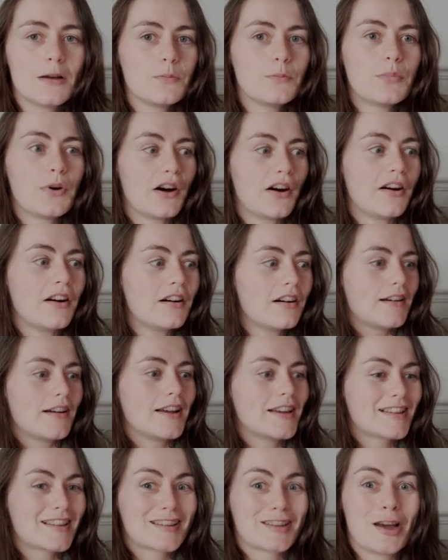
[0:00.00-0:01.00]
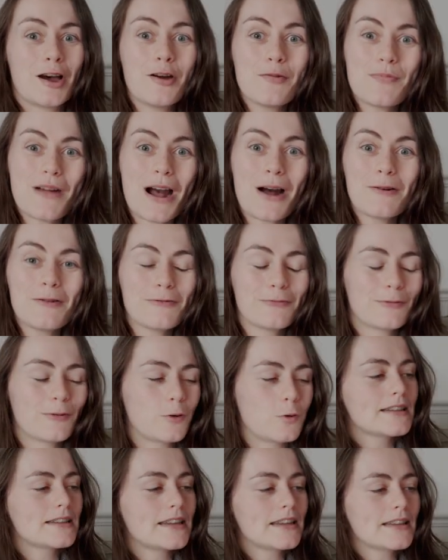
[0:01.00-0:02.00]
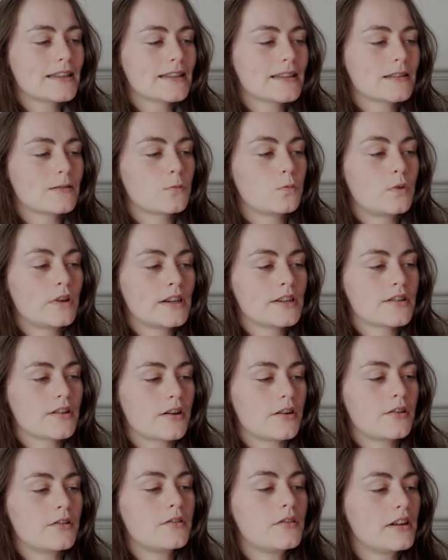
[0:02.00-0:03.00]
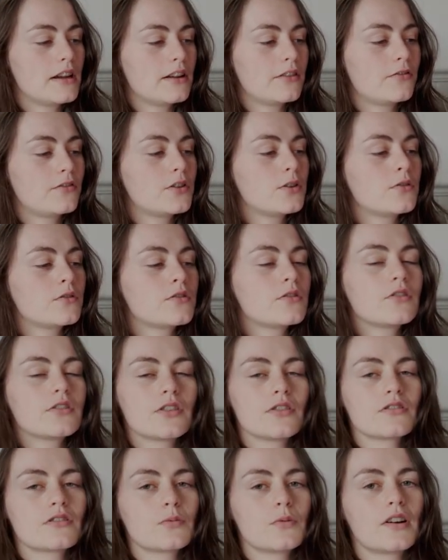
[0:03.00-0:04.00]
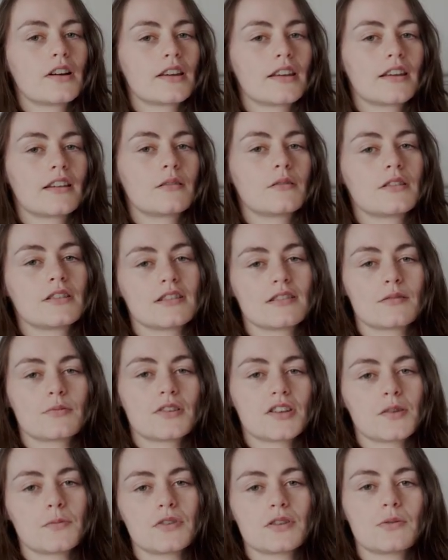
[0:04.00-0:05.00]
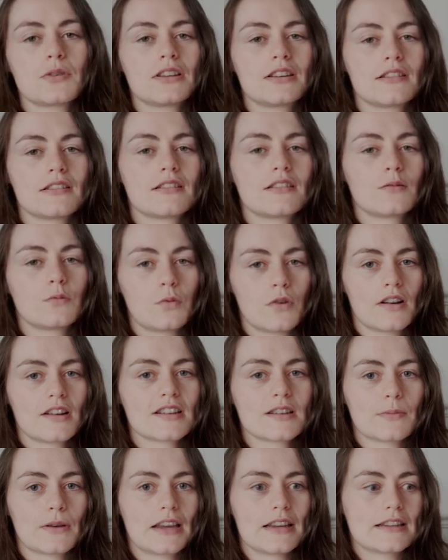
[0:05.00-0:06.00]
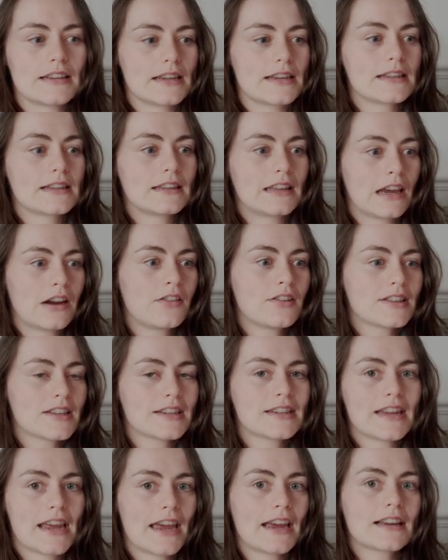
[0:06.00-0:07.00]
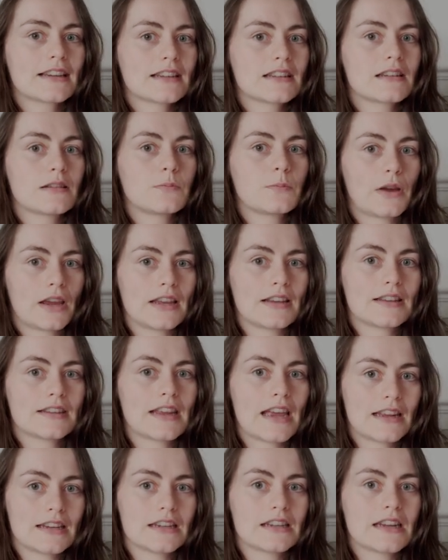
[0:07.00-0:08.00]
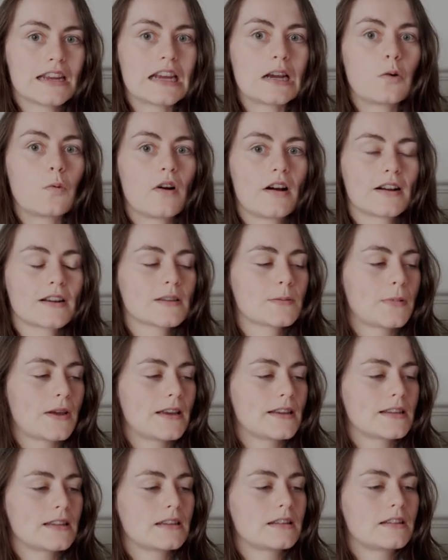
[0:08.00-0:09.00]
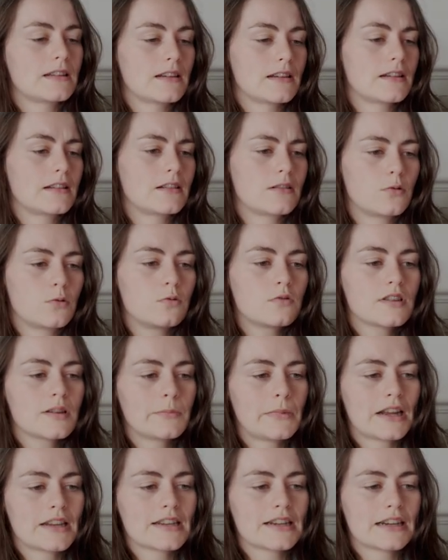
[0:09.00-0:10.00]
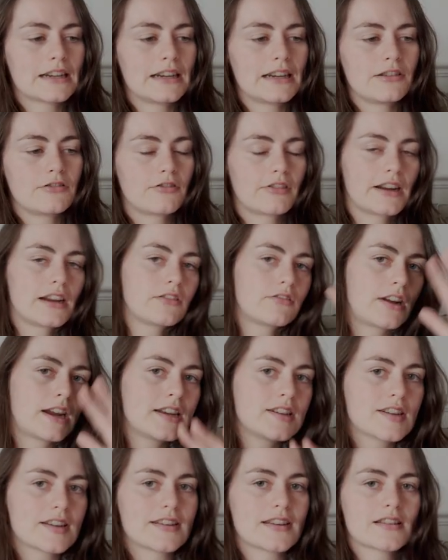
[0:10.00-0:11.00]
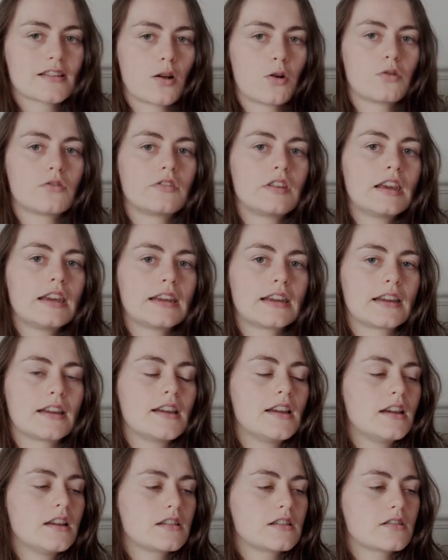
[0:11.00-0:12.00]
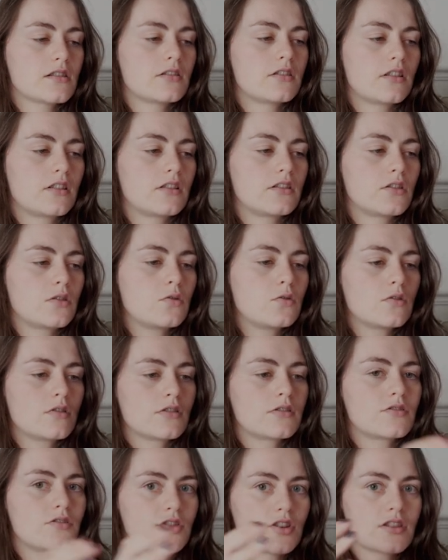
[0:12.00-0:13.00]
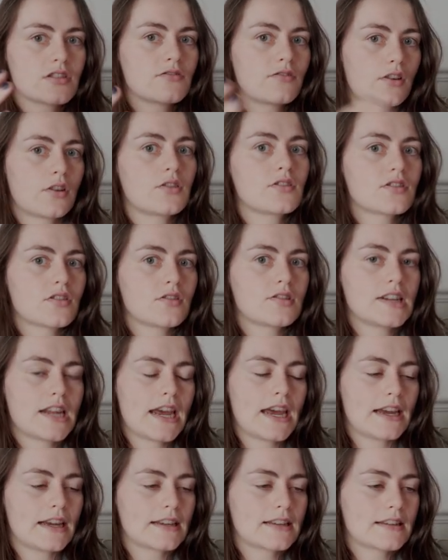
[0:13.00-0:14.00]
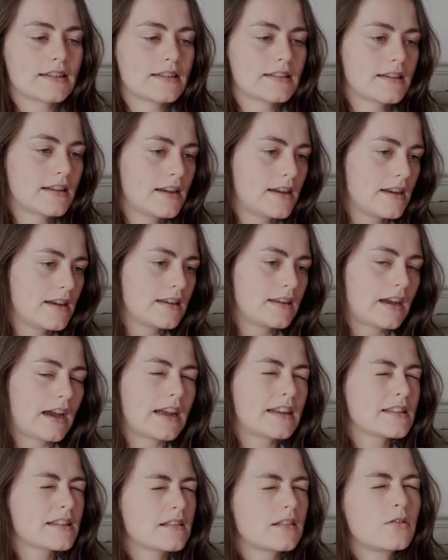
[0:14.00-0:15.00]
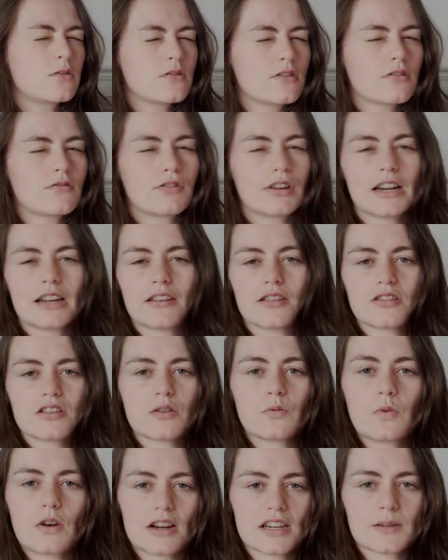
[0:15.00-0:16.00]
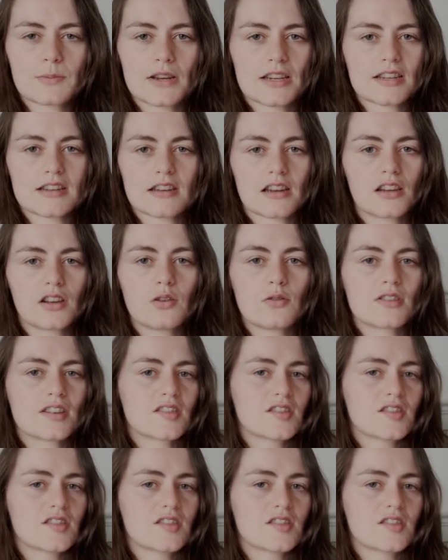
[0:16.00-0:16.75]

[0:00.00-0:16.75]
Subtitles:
But it's so powerful. This window, if you're not used to working and switching between workspaces, there is a text-based editing workspace that automatically rearranges this whole thing so that you can just focus on text. And those are really the two workspaces I use.